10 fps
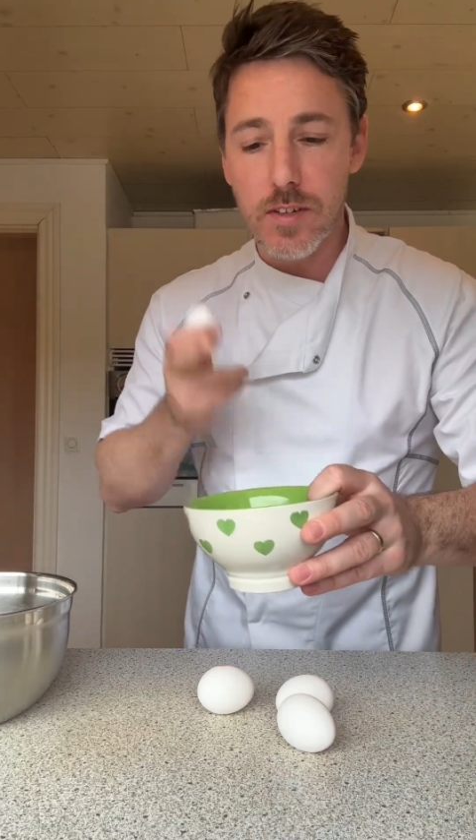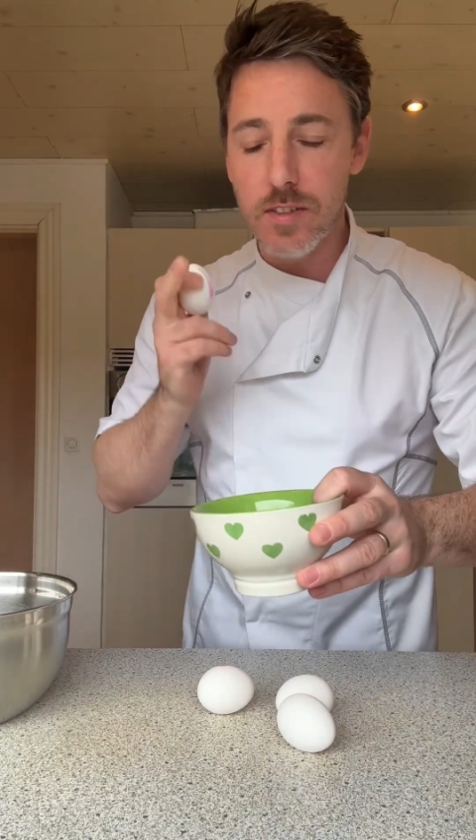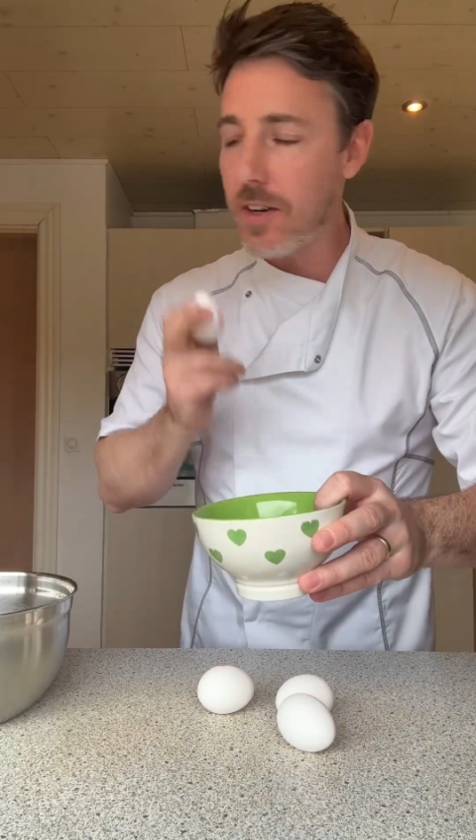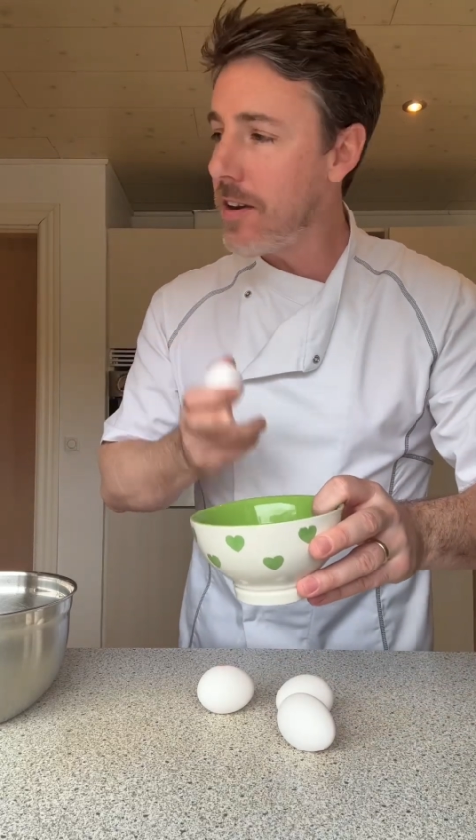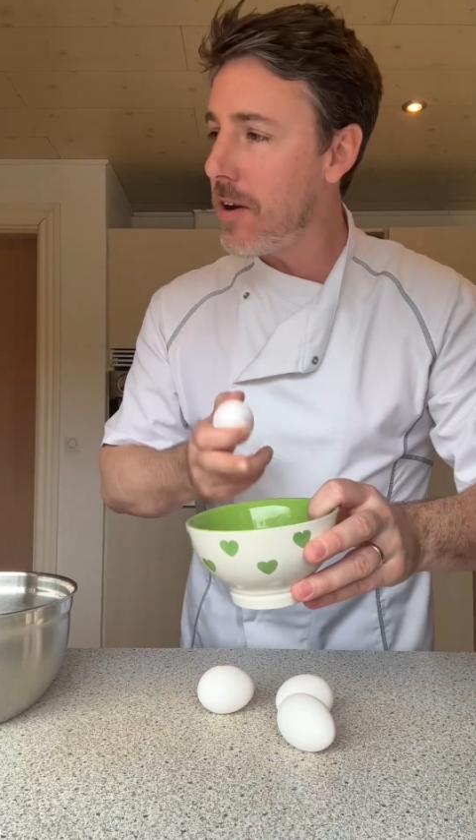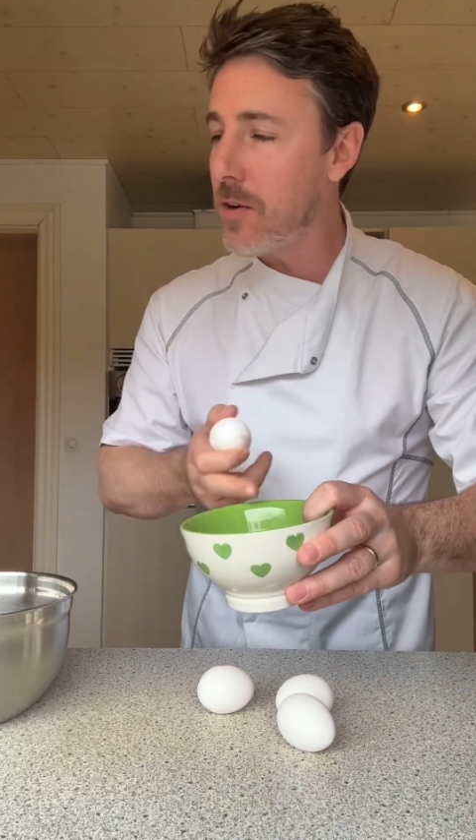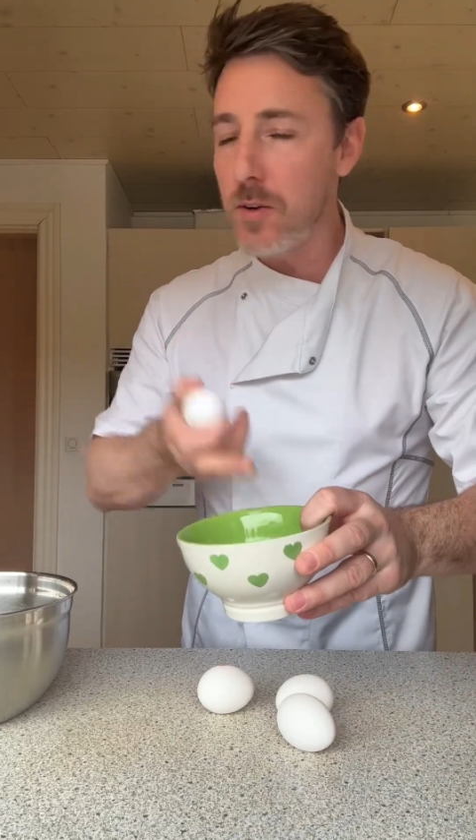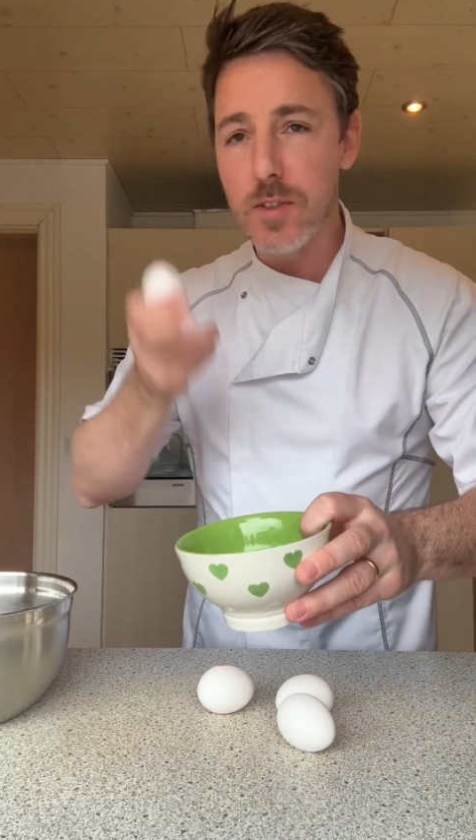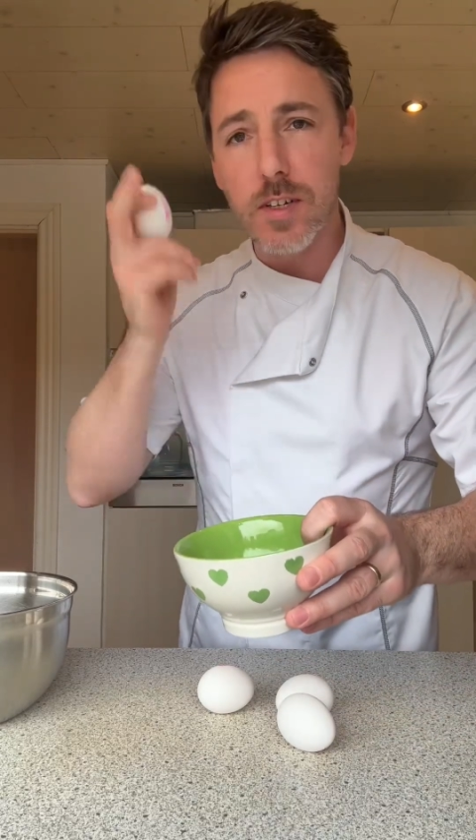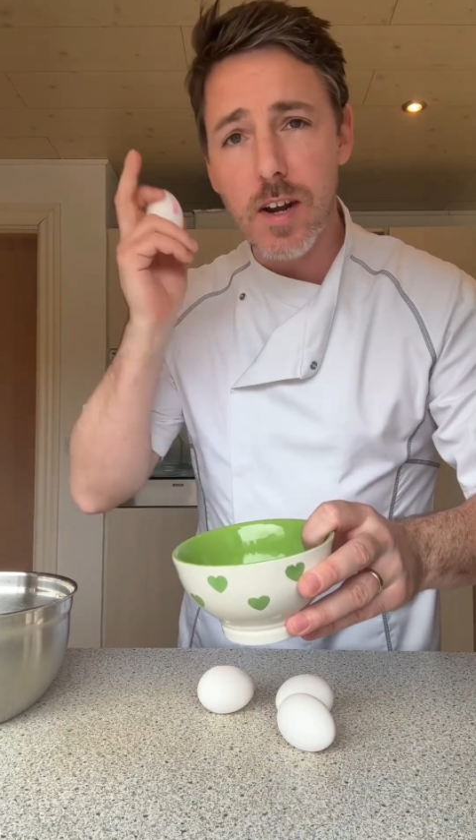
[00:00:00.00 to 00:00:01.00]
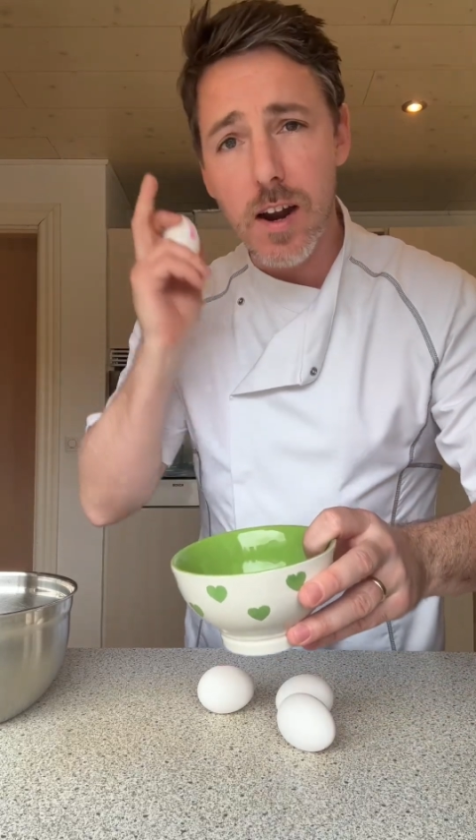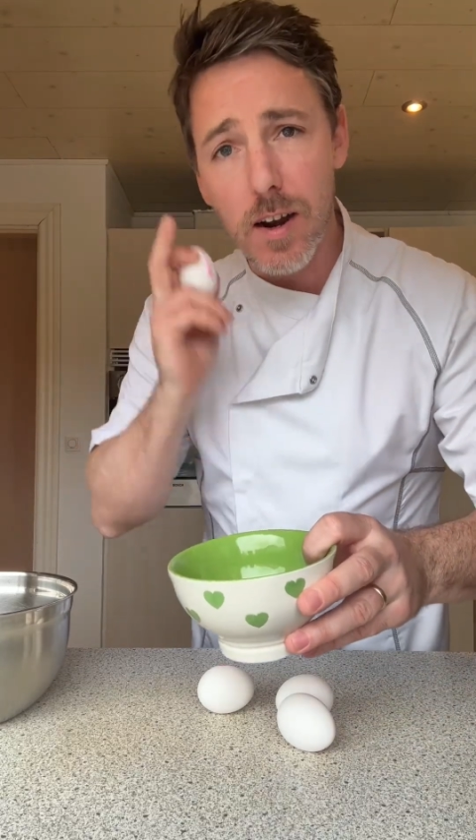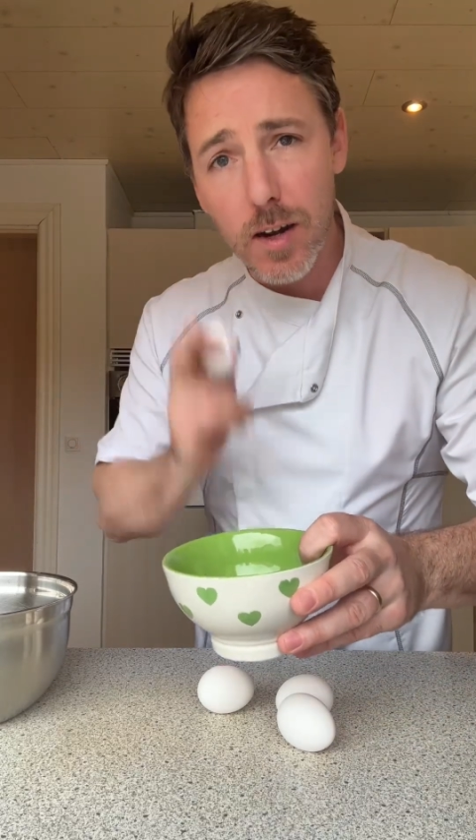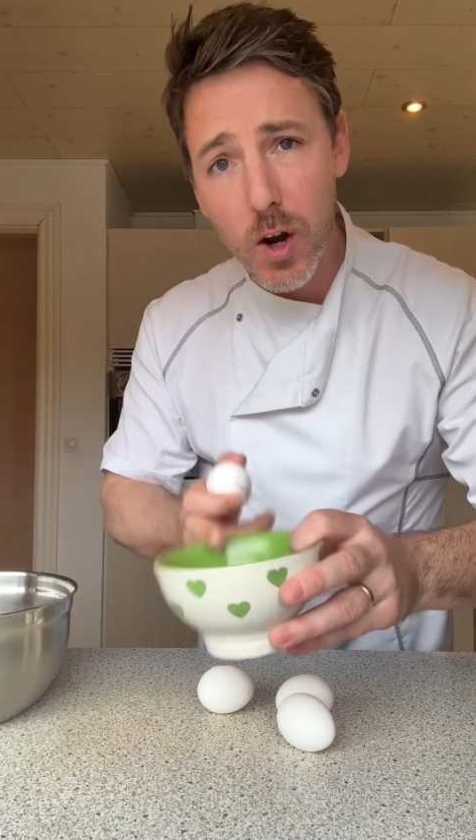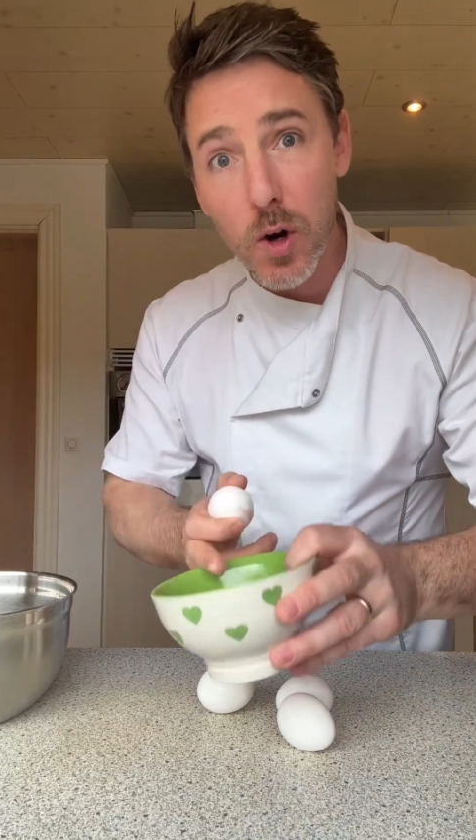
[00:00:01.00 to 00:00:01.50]
Sorry, not our custard,
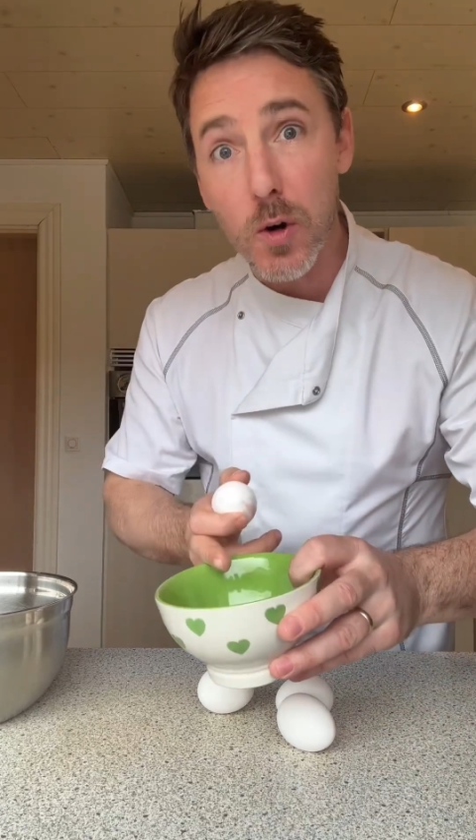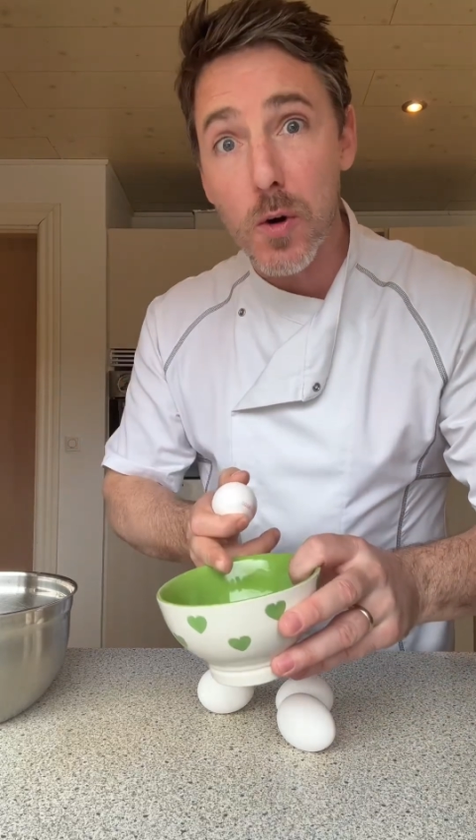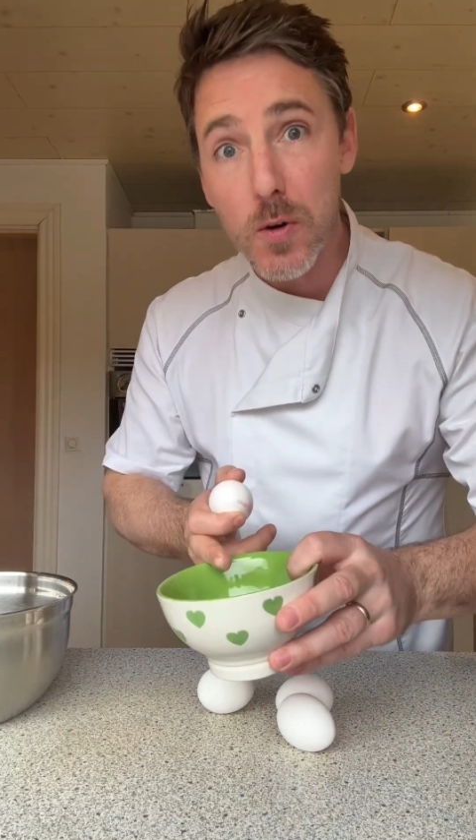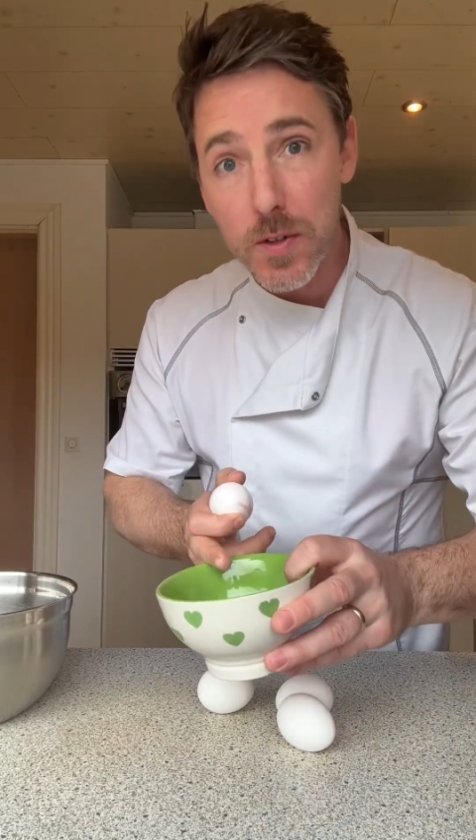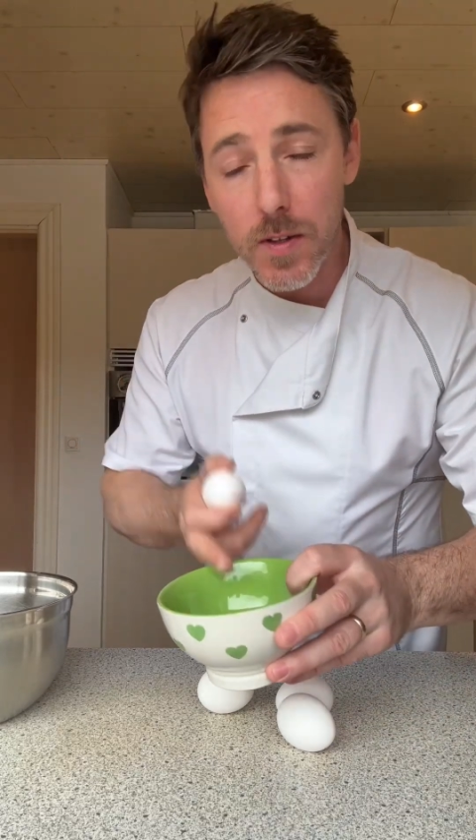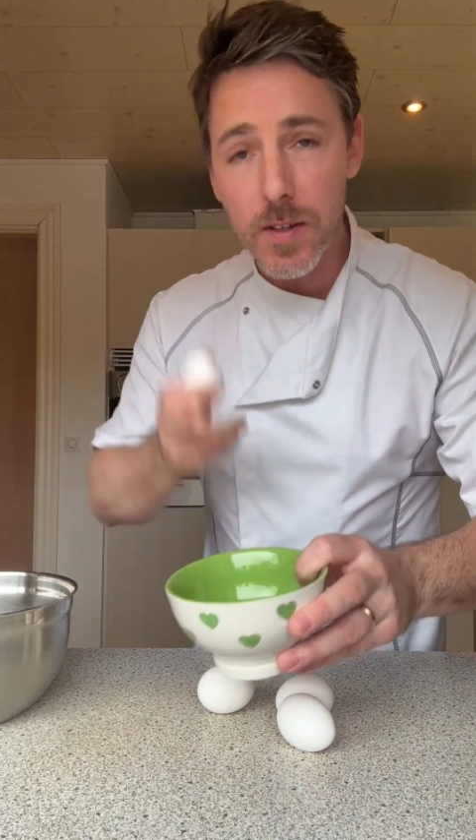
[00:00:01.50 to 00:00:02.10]
our curd.